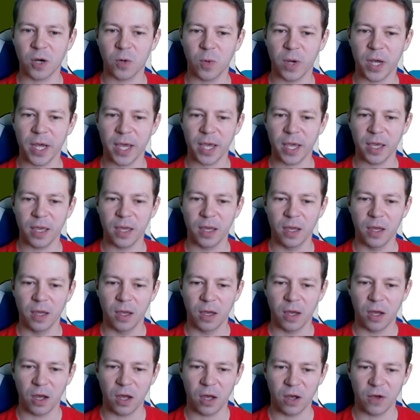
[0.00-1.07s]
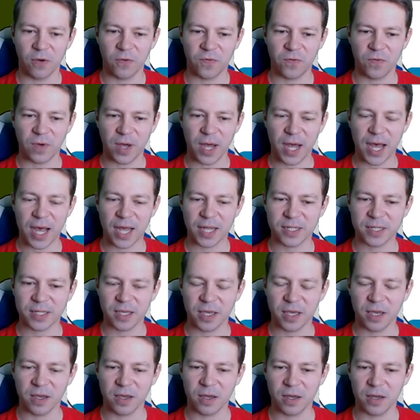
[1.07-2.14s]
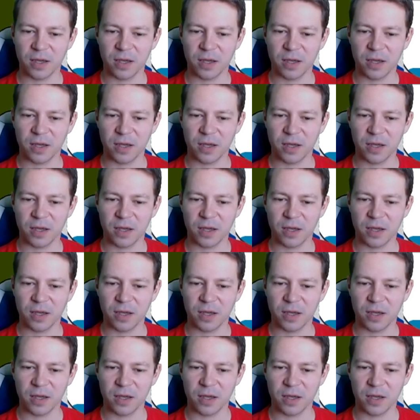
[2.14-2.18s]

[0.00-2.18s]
way of asking